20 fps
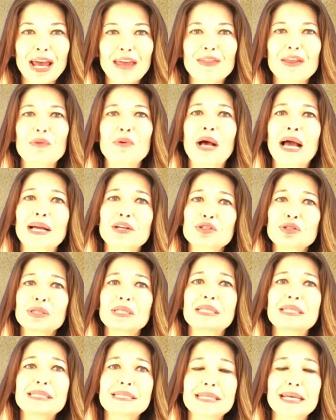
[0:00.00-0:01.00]
and they will actually
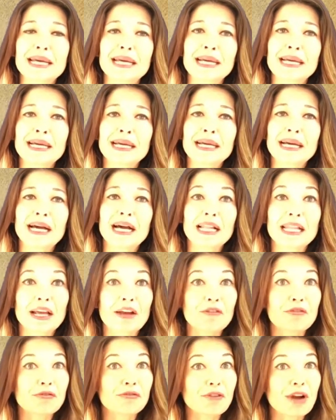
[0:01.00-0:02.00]
stick like
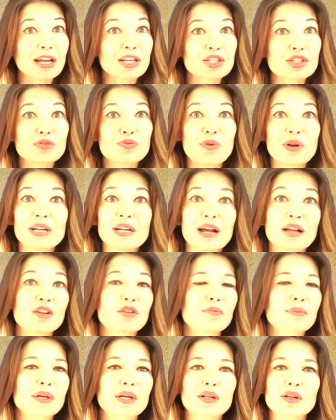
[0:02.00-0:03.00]
a fresh
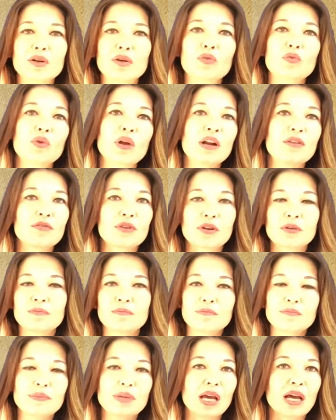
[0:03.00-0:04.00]
$20 bill or whatever
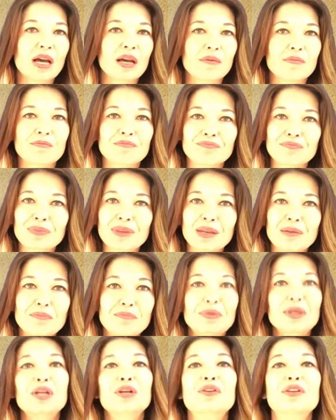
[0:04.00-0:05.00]

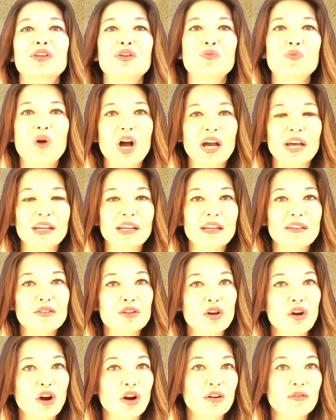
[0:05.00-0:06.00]
bill that you want in
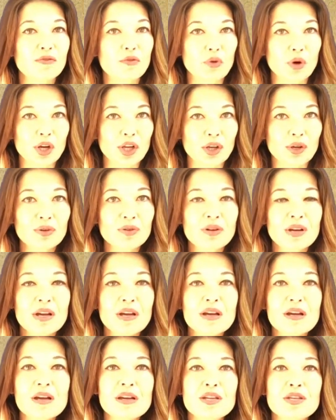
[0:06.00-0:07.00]
the card for you.
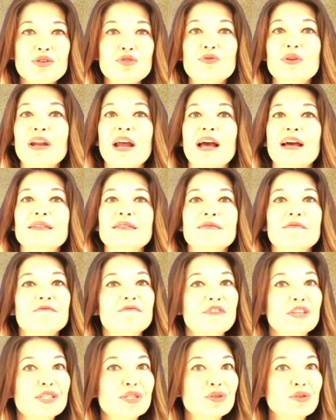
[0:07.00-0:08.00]
You can add some
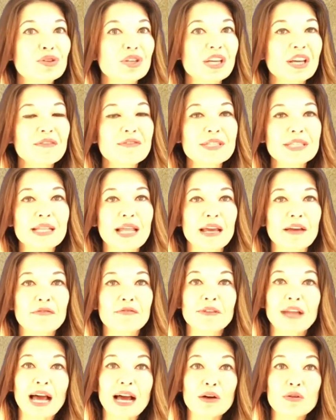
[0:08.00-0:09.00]
physical gifts like
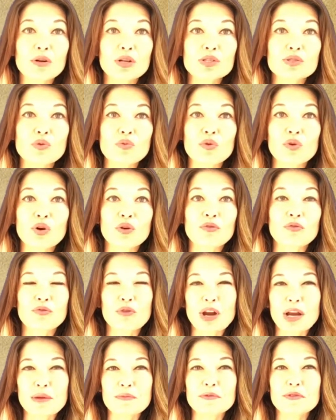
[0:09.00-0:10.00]
flowers or
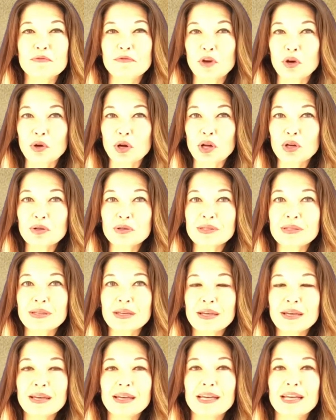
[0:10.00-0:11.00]
framed photos.
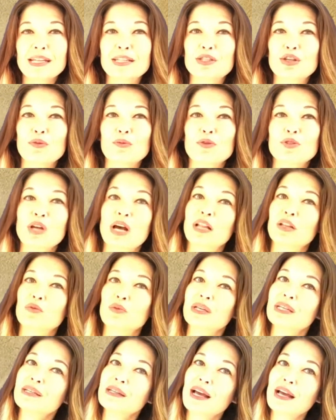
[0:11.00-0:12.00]
It's almost
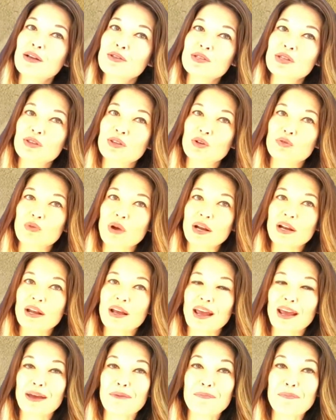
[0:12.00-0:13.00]
Halloween now, so they're
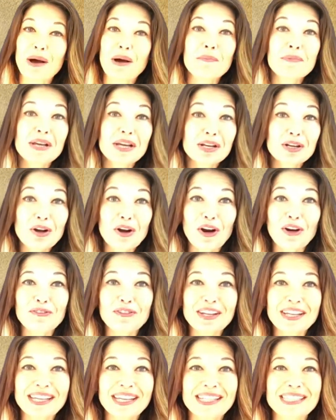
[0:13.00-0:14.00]
running a pumpkin
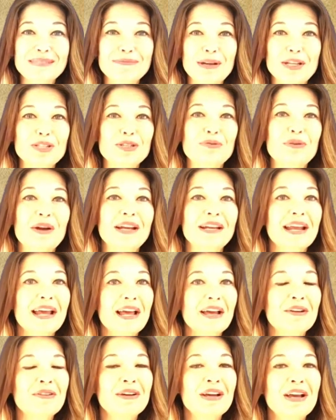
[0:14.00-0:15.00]
carving kit special right
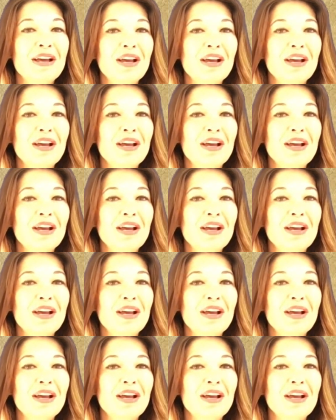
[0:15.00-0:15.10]
now.